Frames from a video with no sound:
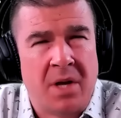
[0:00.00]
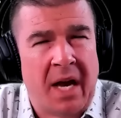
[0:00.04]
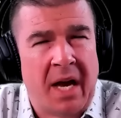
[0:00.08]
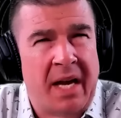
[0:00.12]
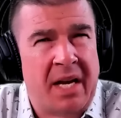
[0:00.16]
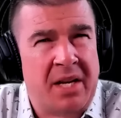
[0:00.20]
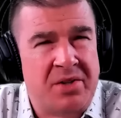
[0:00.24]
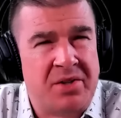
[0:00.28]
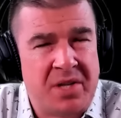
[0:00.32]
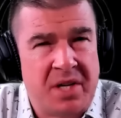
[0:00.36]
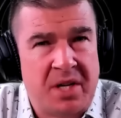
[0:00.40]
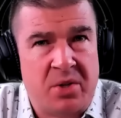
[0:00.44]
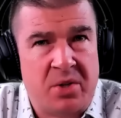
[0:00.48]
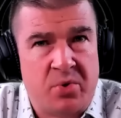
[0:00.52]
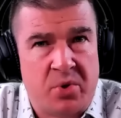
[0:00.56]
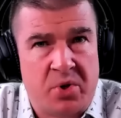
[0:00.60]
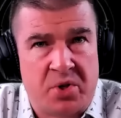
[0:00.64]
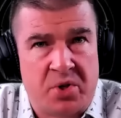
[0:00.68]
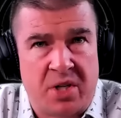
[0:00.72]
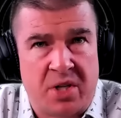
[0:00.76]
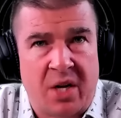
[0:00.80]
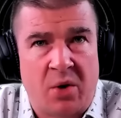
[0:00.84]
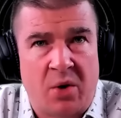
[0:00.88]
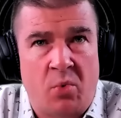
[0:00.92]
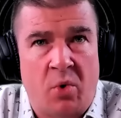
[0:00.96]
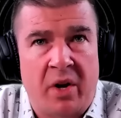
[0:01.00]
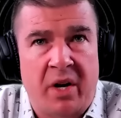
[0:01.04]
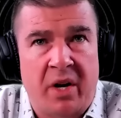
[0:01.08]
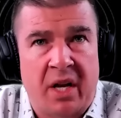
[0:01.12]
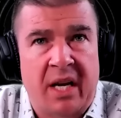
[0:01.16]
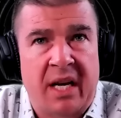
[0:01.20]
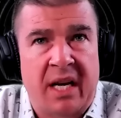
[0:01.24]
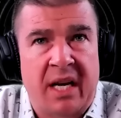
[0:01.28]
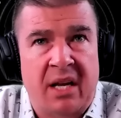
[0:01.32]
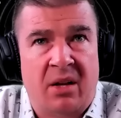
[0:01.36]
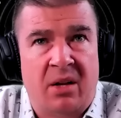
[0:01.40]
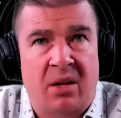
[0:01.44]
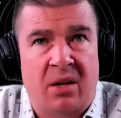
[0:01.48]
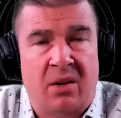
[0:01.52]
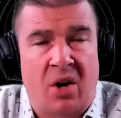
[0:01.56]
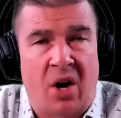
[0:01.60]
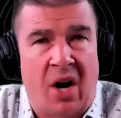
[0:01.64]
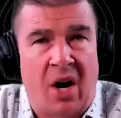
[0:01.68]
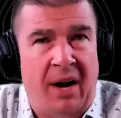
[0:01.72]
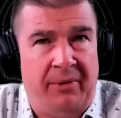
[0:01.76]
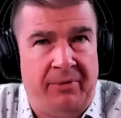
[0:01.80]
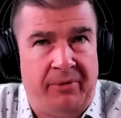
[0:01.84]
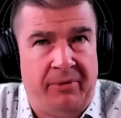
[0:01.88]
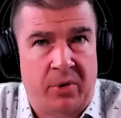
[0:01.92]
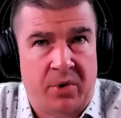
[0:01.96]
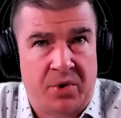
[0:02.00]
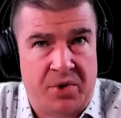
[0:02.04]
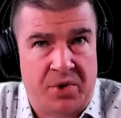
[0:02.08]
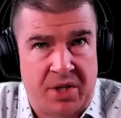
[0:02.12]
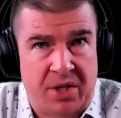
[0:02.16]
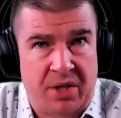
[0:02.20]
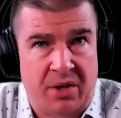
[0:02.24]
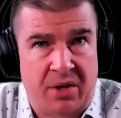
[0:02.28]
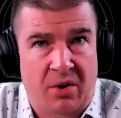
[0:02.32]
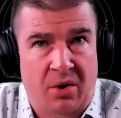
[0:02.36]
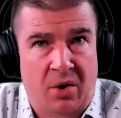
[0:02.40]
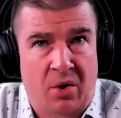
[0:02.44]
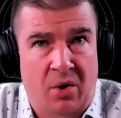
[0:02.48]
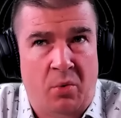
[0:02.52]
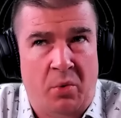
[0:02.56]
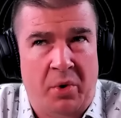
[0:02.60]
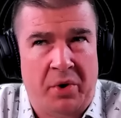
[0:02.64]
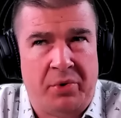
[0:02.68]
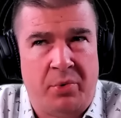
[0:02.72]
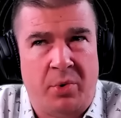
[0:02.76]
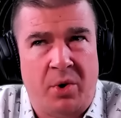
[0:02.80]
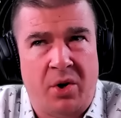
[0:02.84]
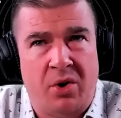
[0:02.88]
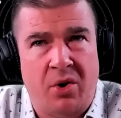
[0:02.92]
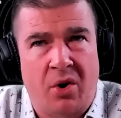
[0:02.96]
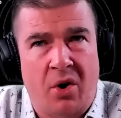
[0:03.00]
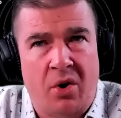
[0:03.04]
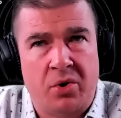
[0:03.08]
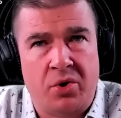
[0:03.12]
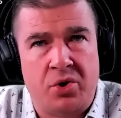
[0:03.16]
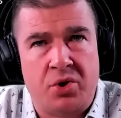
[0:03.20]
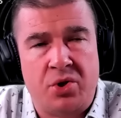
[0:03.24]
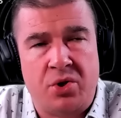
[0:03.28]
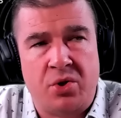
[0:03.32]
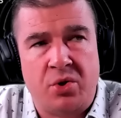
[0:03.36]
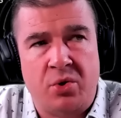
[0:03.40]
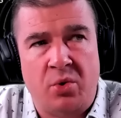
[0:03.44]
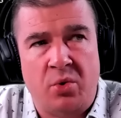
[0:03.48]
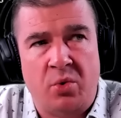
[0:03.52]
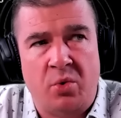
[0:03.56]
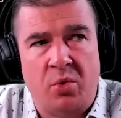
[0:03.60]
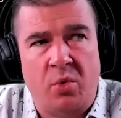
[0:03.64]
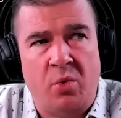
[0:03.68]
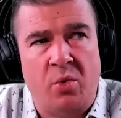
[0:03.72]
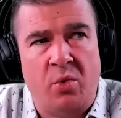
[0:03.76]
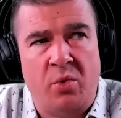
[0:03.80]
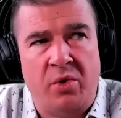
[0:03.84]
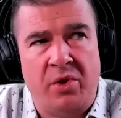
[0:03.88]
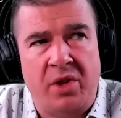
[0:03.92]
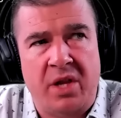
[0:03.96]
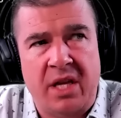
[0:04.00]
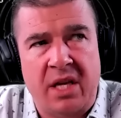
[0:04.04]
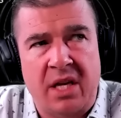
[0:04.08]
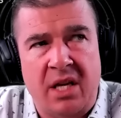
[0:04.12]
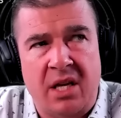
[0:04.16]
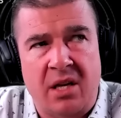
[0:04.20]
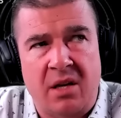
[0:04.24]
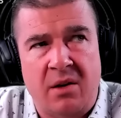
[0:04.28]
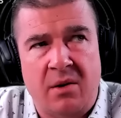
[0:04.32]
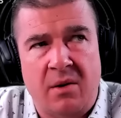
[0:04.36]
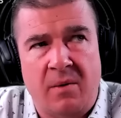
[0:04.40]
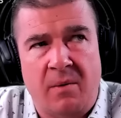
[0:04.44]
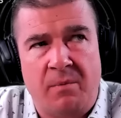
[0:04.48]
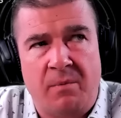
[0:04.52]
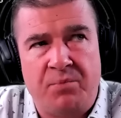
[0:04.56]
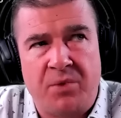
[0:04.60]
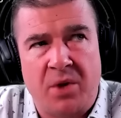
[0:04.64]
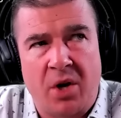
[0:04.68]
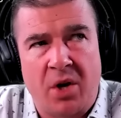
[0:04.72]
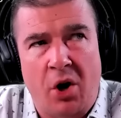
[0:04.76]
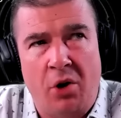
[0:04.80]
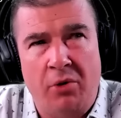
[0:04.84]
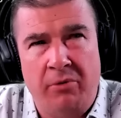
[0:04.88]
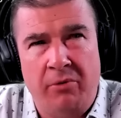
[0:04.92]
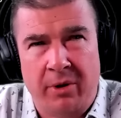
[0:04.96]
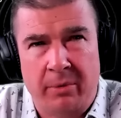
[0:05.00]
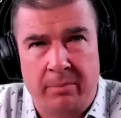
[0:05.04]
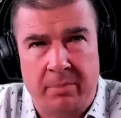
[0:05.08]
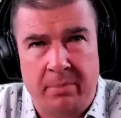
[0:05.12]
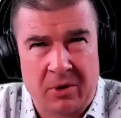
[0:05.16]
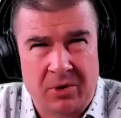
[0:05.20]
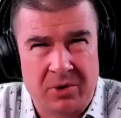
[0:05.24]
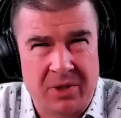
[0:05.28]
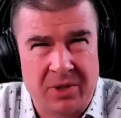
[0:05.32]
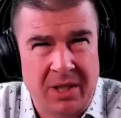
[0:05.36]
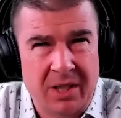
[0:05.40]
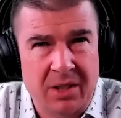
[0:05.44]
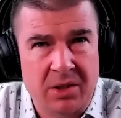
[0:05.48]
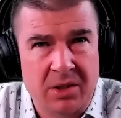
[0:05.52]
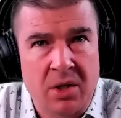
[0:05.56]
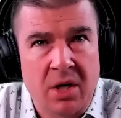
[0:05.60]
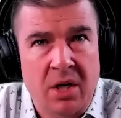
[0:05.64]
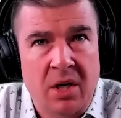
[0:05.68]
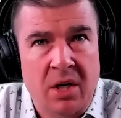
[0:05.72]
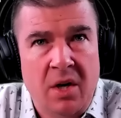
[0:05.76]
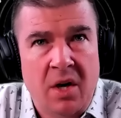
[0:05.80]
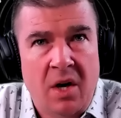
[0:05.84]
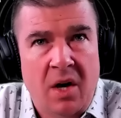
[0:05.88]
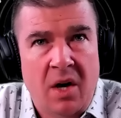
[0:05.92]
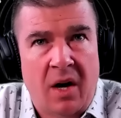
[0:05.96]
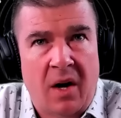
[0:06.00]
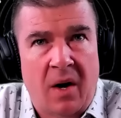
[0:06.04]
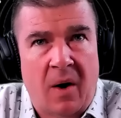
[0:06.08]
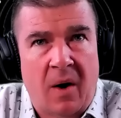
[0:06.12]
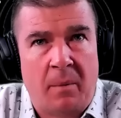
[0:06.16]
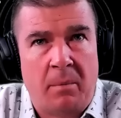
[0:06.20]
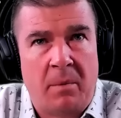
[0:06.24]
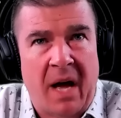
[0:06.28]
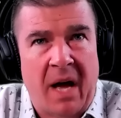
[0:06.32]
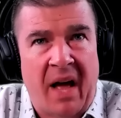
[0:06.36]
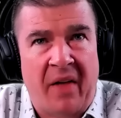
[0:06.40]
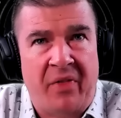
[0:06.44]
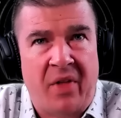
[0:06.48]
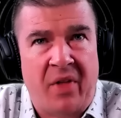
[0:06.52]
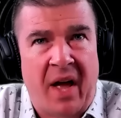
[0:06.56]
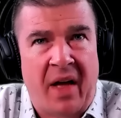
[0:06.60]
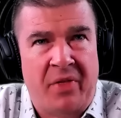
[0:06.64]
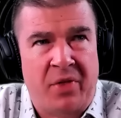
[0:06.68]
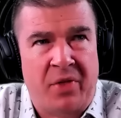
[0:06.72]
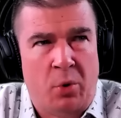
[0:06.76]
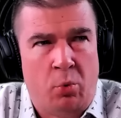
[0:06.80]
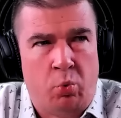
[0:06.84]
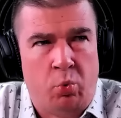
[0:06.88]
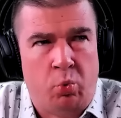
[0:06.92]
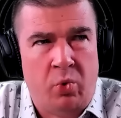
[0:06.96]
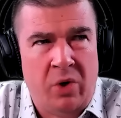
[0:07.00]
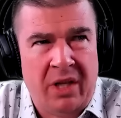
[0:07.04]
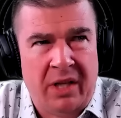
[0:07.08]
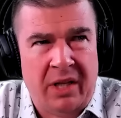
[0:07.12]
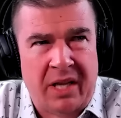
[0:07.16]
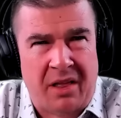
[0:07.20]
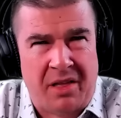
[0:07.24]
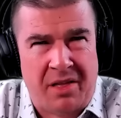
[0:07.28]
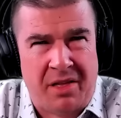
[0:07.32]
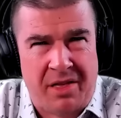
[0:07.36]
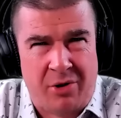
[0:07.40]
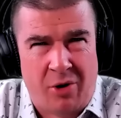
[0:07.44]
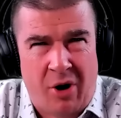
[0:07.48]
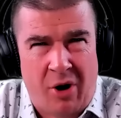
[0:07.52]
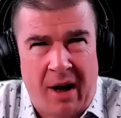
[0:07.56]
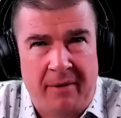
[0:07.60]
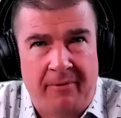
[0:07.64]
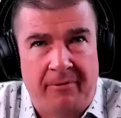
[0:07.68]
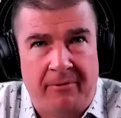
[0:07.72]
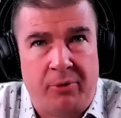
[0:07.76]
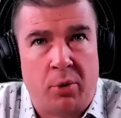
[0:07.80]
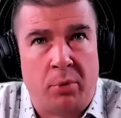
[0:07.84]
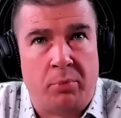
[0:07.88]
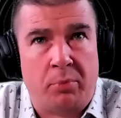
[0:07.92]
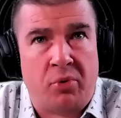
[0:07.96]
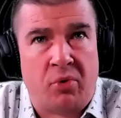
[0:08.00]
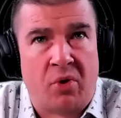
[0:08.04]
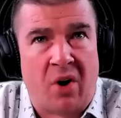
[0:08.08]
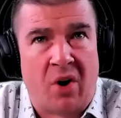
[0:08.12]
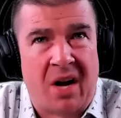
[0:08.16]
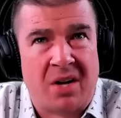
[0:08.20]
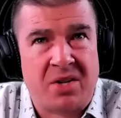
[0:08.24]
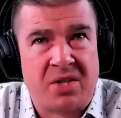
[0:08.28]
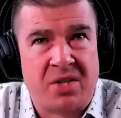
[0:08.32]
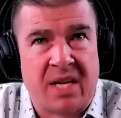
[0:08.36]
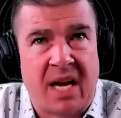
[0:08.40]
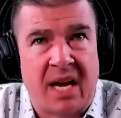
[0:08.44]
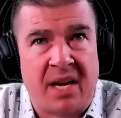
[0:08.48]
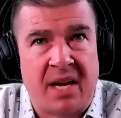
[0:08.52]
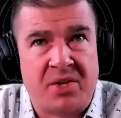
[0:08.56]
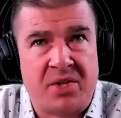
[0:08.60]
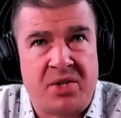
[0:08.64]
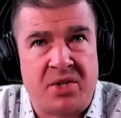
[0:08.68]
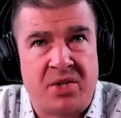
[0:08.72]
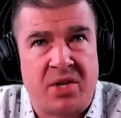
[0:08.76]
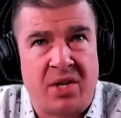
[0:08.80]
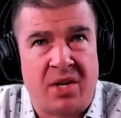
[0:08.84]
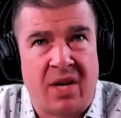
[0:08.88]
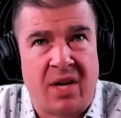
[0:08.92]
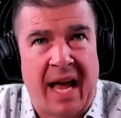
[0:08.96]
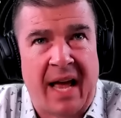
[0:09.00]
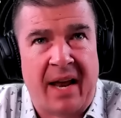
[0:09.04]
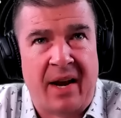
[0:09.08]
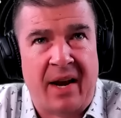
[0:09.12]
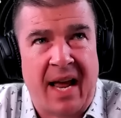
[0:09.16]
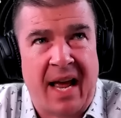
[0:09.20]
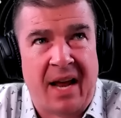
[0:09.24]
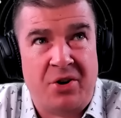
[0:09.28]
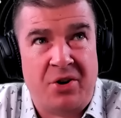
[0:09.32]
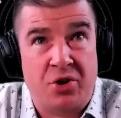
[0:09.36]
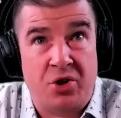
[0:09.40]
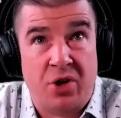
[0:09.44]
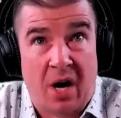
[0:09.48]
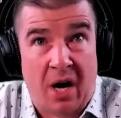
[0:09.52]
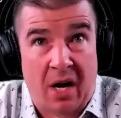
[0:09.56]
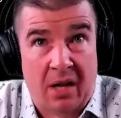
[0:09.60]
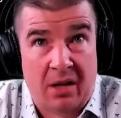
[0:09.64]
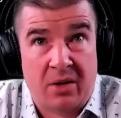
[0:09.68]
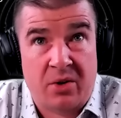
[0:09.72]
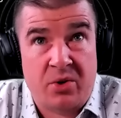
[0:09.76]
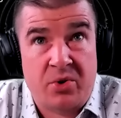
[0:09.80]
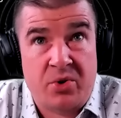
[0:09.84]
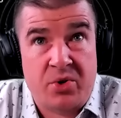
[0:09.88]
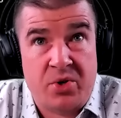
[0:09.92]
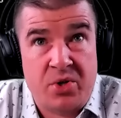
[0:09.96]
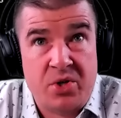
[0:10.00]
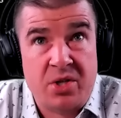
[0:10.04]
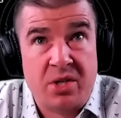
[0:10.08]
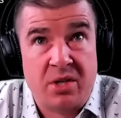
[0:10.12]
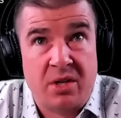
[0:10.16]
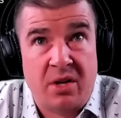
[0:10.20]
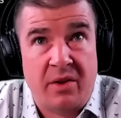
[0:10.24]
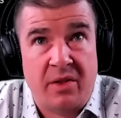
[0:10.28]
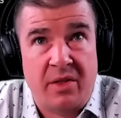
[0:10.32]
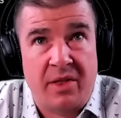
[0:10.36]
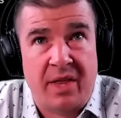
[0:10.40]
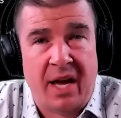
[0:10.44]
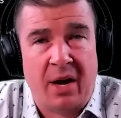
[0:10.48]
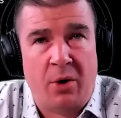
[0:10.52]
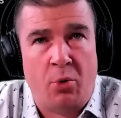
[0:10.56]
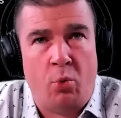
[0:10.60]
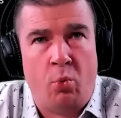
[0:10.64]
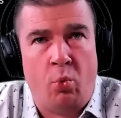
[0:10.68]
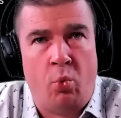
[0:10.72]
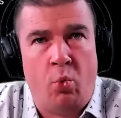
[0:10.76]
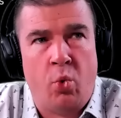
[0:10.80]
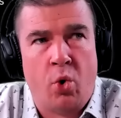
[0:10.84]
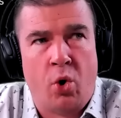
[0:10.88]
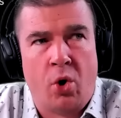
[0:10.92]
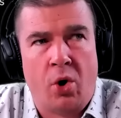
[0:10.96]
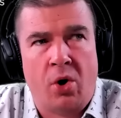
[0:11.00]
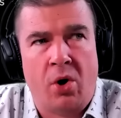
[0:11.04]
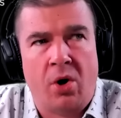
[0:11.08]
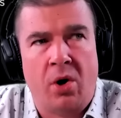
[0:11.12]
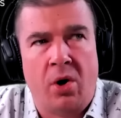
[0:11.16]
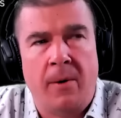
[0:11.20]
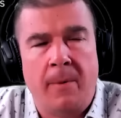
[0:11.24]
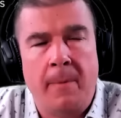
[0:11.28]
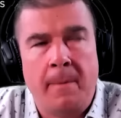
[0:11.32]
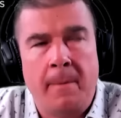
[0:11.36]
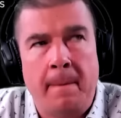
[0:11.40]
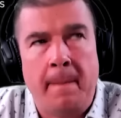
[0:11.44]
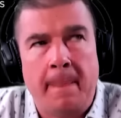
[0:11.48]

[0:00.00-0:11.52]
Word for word: And it's interesting what Anil offers here with regard to the overbuilding um, and, and the really thoughtful process and, and dollars that were